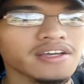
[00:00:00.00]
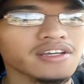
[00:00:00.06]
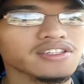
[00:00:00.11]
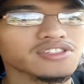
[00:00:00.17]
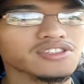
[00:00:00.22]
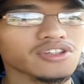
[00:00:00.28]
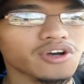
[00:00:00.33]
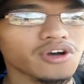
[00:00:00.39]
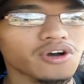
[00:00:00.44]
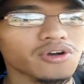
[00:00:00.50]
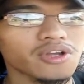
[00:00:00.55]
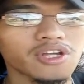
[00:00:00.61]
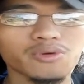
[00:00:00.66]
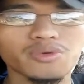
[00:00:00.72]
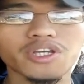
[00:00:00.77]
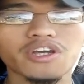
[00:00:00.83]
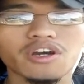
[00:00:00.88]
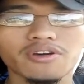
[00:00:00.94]
So
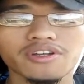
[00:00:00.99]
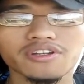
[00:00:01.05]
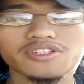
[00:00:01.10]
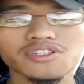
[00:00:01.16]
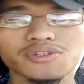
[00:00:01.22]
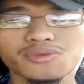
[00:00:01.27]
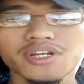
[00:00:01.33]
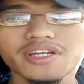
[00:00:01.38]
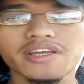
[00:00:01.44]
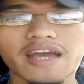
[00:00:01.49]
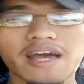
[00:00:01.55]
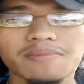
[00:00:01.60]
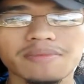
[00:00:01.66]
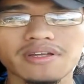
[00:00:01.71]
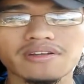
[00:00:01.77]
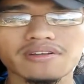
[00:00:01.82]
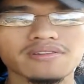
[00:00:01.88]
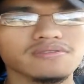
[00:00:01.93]
here we go, here's the
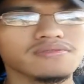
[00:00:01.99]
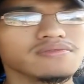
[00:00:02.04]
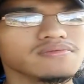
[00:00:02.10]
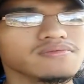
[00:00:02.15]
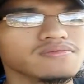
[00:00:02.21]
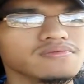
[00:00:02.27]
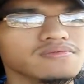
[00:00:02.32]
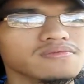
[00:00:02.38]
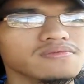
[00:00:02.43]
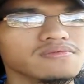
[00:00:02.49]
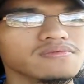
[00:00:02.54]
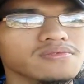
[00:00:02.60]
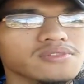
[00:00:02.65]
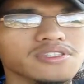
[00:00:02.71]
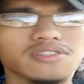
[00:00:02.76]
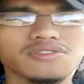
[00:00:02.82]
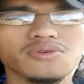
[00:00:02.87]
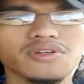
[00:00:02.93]
recap, and
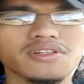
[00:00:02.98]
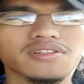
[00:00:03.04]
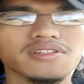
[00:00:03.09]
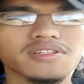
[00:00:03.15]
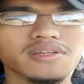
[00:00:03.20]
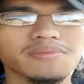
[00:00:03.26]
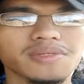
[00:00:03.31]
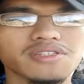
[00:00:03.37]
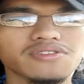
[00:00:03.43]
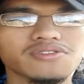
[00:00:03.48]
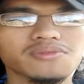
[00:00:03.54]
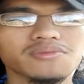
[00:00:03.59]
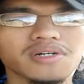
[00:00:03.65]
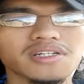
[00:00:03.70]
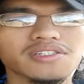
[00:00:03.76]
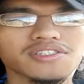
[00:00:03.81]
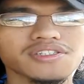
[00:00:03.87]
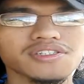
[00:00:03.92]
was the toilet thing a bit too
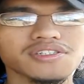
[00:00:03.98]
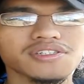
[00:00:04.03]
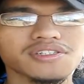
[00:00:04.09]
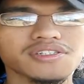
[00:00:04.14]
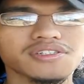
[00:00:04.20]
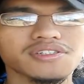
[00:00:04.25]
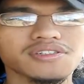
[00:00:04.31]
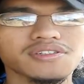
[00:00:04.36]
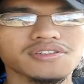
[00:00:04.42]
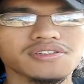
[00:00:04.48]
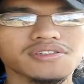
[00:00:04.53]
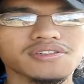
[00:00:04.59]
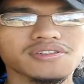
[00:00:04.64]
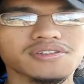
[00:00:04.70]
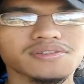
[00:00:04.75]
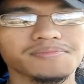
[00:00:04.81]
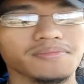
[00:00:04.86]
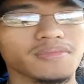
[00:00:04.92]
much?
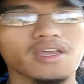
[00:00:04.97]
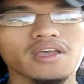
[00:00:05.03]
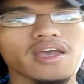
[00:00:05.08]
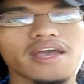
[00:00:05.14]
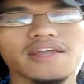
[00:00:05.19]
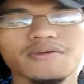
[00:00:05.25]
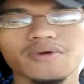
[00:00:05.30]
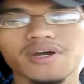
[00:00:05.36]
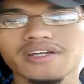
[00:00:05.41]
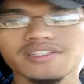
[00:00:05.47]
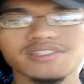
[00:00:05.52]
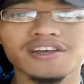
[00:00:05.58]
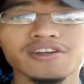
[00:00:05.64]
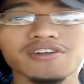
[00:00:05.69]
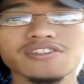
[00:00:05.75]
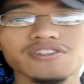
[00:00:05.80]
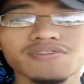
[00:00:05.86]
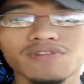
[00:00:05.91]
Anyways,
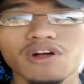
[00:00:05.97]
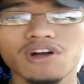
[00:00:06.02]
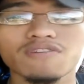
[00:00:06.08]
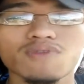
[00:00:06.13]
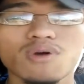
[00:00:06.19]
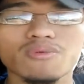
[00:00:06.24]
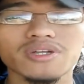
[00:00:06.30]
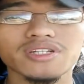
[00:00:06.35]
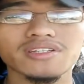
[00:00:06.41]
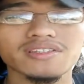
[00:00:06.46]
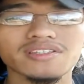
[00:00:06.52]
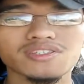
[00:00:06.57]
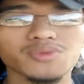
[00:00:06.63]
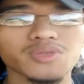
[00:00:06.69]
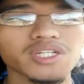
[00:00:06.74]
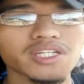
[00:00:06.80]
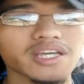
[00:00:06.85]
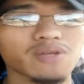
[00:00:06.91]
here's the vlog, what we did
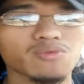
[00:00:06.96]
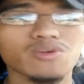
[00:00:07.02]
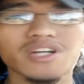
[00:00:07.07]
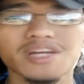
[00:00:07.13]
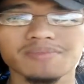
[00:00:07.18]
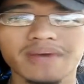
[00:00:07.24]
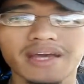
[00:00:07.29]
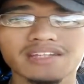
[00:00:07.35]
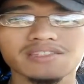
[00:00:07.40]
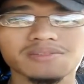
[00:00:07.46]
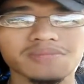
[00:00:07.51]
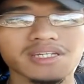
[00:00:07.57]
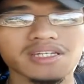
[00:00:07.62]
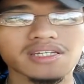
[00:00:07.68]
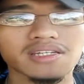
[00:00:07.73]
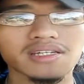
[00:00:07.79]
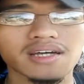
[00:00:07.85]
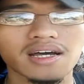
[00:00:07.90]
this weekend. We'll get back to
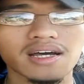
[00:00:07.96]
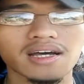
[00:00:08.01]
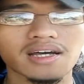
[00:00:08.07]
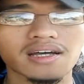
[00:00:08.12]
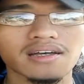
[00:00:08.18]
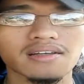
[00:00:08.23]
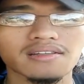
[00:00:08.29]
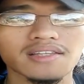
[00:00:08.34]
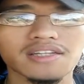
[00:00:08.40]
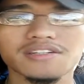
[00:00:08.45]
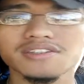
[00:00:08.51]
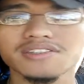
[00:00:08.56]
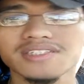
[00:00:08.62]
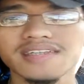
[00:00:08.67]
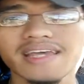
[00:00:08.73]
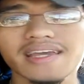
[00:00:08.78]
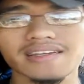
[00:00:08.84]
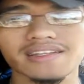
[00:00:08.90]
me uh, later
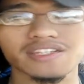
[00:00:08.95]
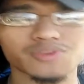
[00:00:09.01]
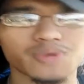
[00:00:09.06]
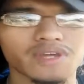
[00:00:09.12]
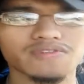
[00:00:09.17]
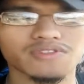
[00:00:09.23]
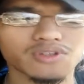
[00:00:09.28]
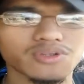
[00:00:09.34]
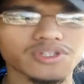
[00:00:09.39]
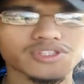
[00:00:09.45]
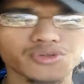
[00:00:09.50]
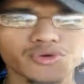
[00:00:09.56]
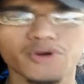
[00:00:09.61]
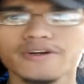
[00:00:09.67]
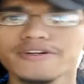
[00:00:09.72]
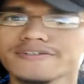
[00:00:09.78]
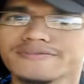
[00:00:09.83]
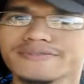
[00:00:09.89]
today, because we have to do this in
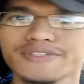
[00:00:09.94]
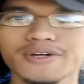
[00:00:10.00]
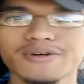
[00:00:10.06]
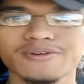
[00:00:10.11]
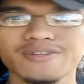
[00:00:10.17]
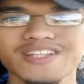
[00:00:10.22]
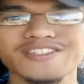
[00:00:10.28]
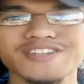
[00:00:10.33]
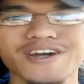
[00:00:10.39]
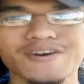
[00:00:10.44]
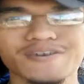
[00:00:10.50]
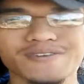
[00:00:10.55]
order. So, let's go.